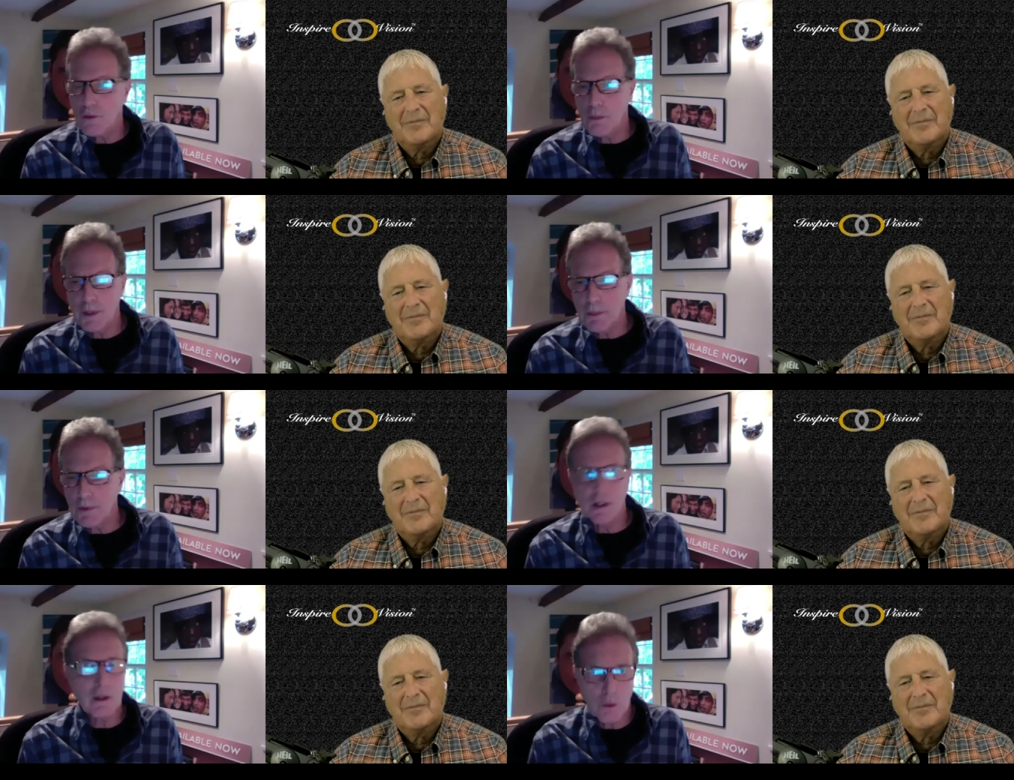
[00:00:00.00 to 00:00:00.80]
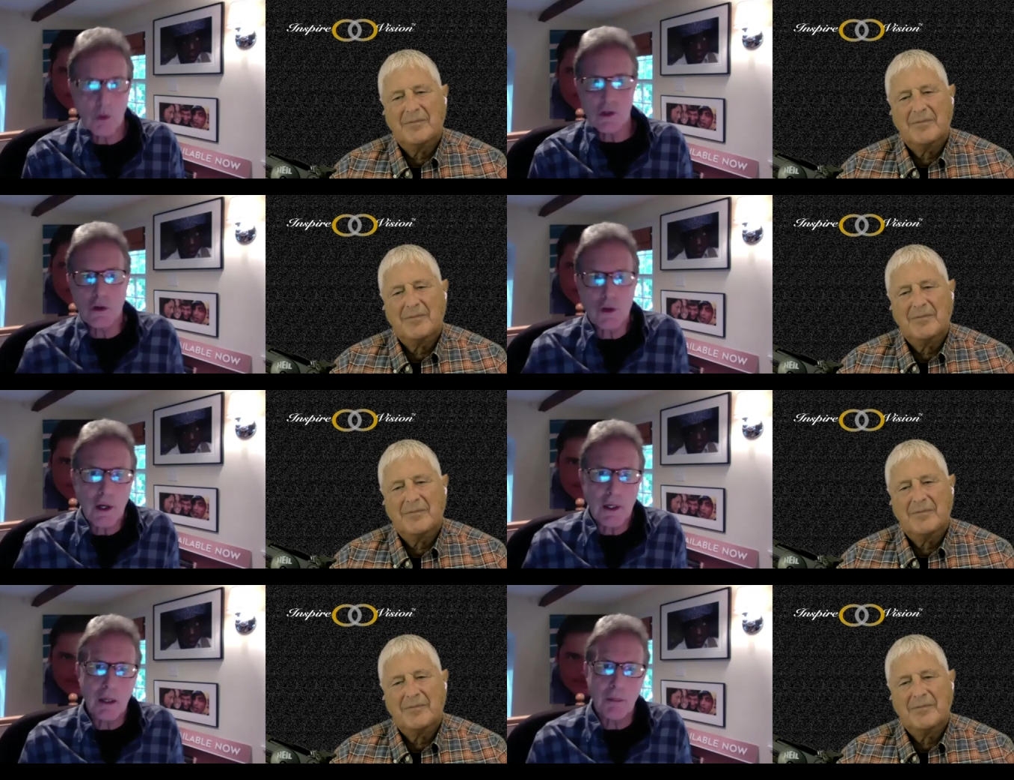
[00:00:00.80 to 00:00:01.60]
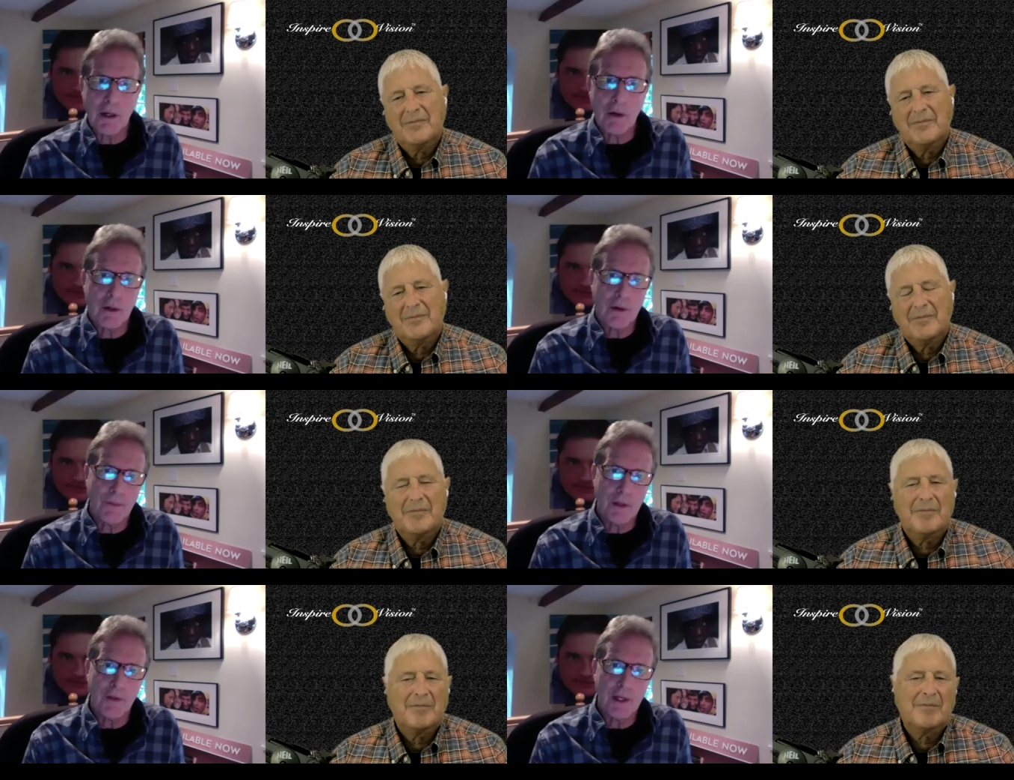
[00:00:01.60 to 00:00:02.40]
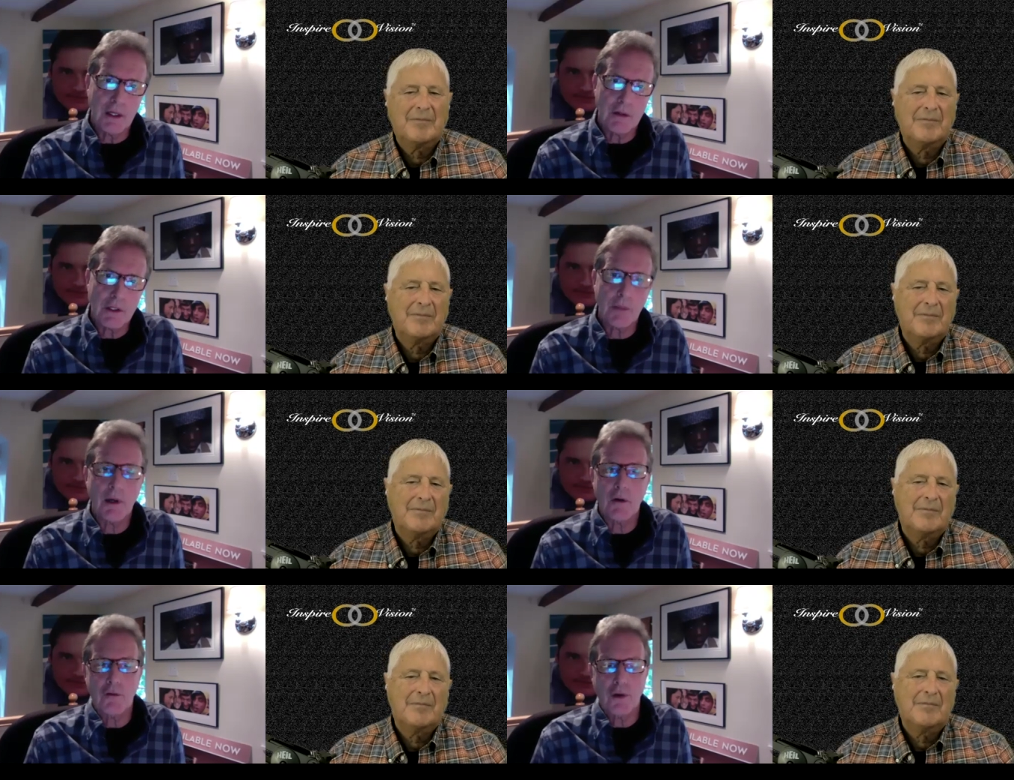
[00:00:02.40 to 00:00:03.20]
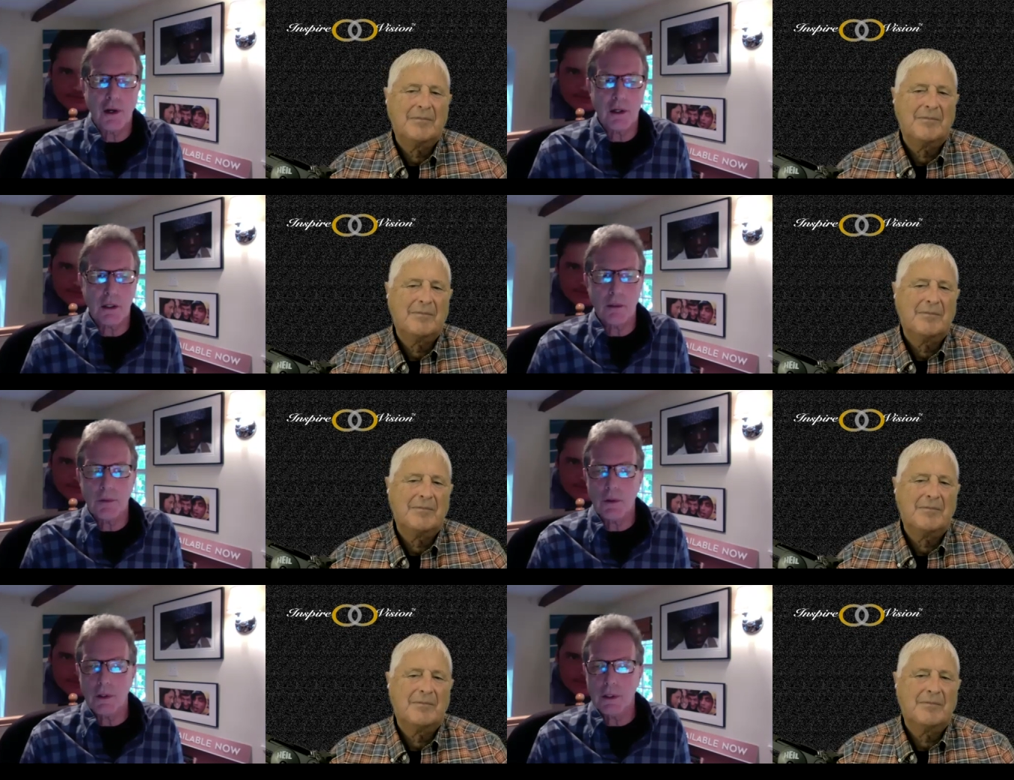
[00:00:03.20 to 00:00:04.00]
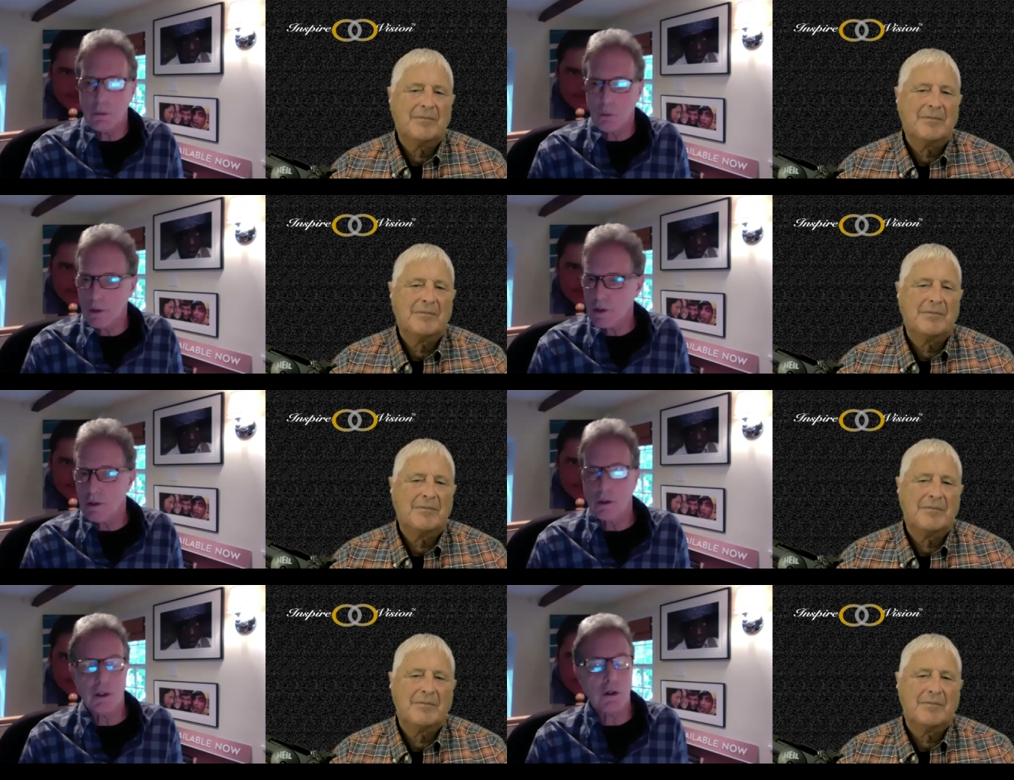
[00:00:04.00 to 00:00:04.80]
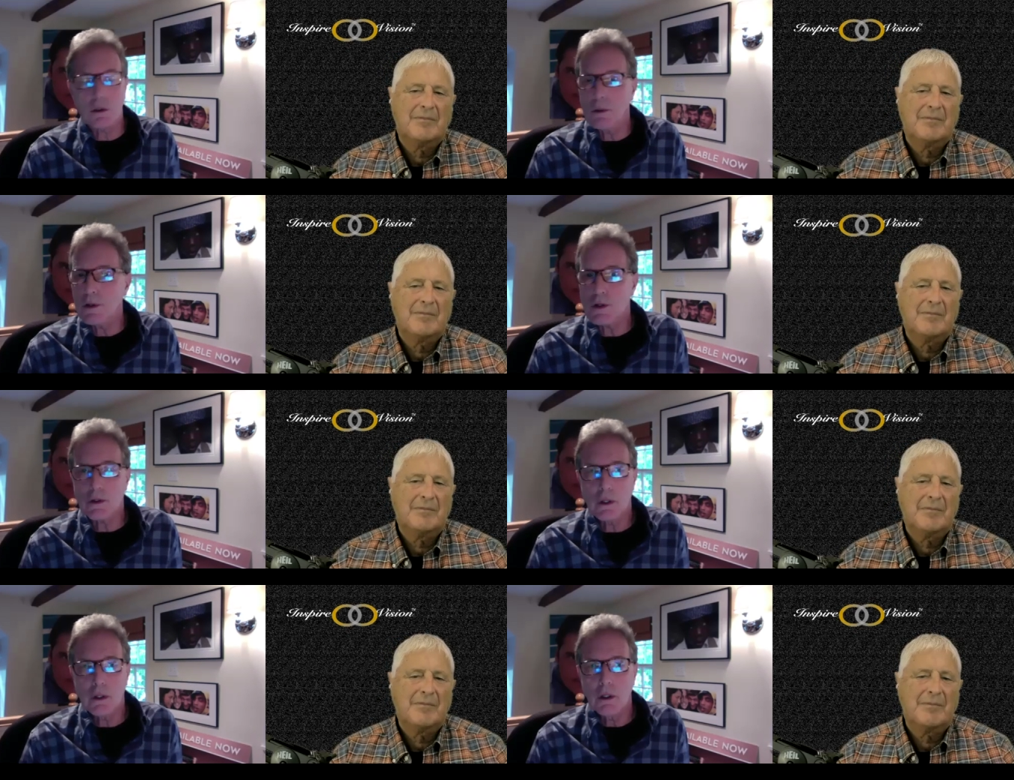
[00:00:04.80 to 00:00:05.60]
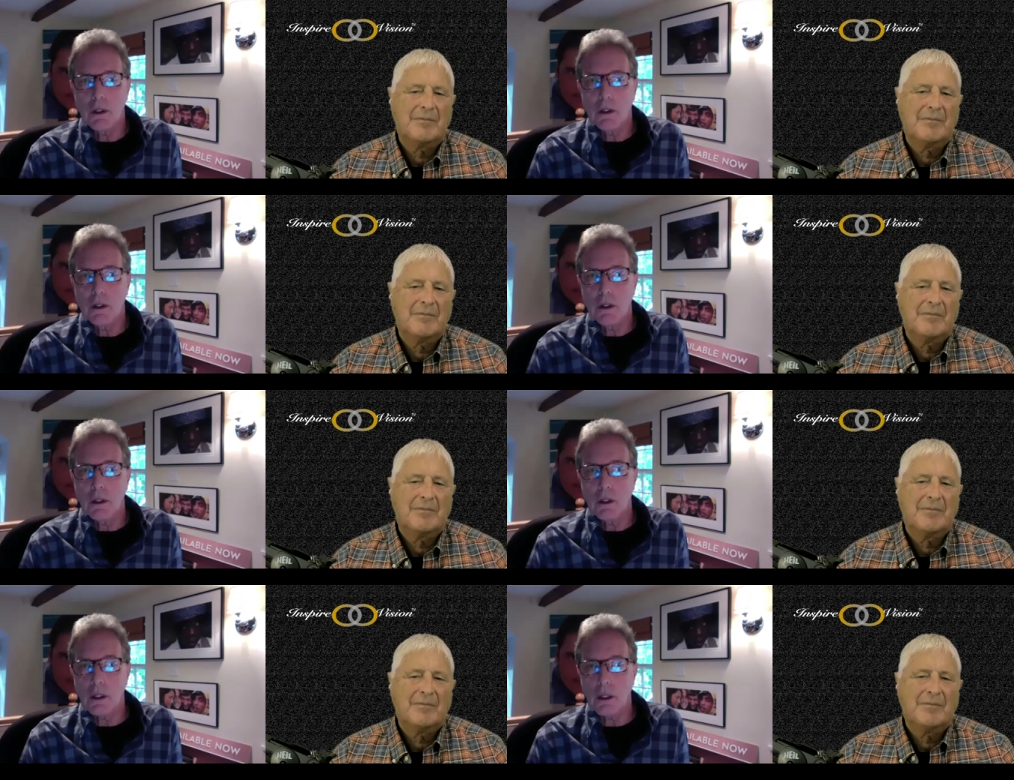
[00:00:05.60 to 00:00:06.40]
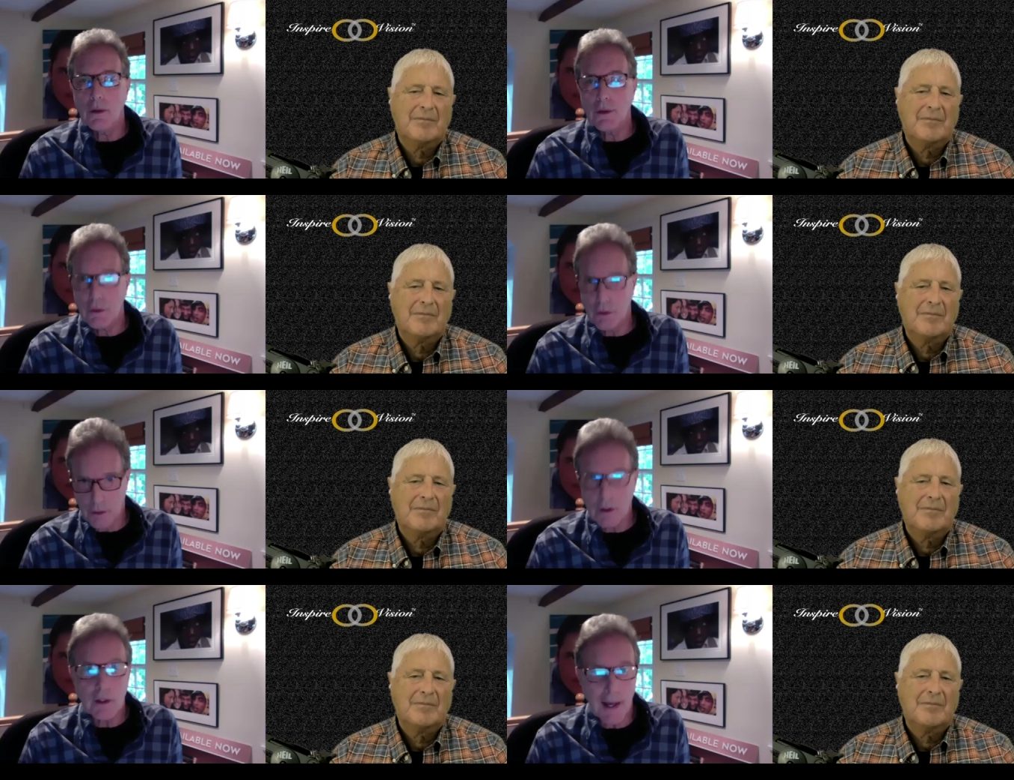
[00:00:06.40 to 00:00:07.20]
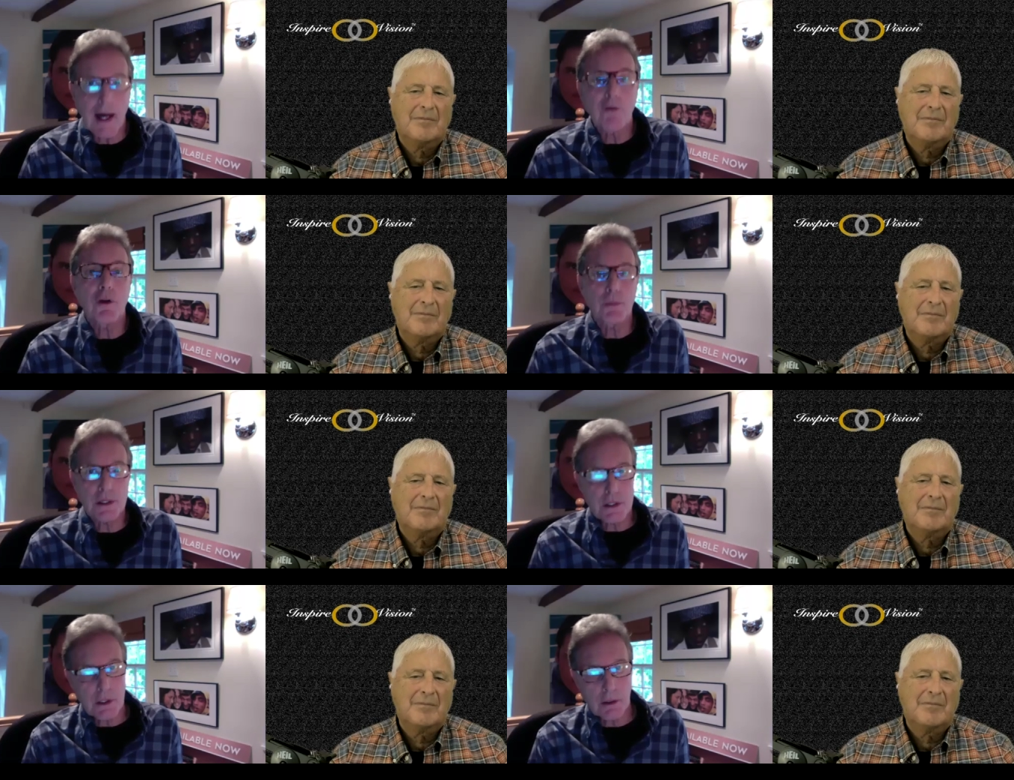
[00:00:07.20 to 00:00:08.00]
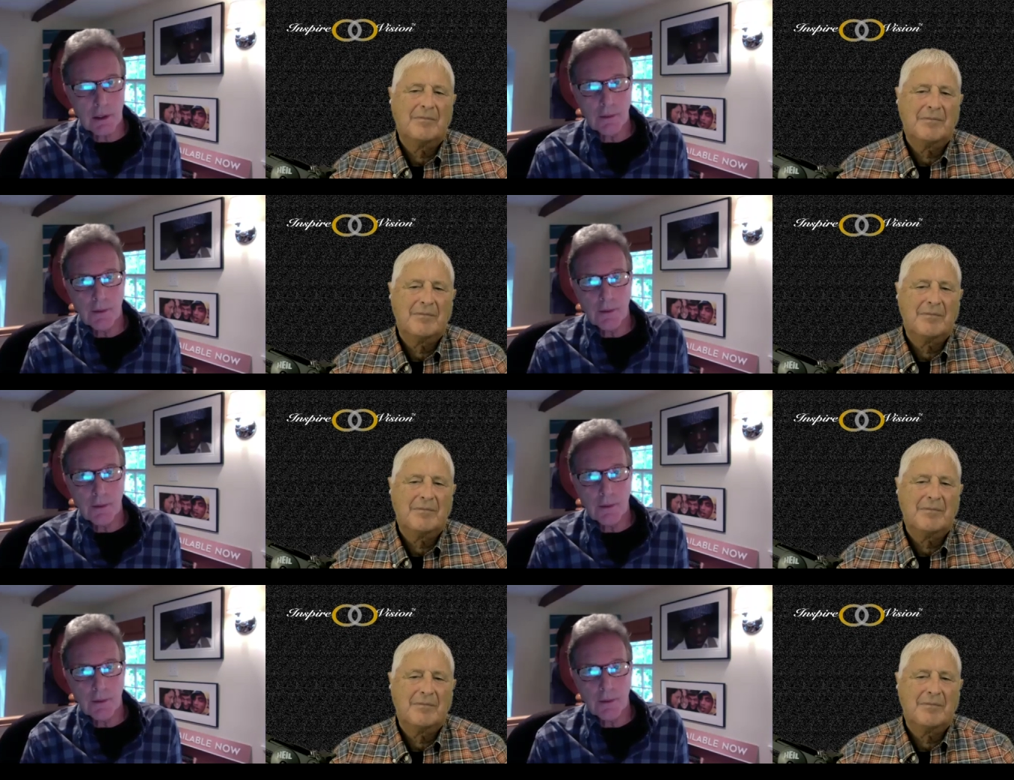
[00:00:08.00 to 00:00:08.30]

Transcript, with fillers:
Speaker 1: people like the ones you're talking about, if they can somehow find a community in which they're encouraged uh, to laugh and be silly,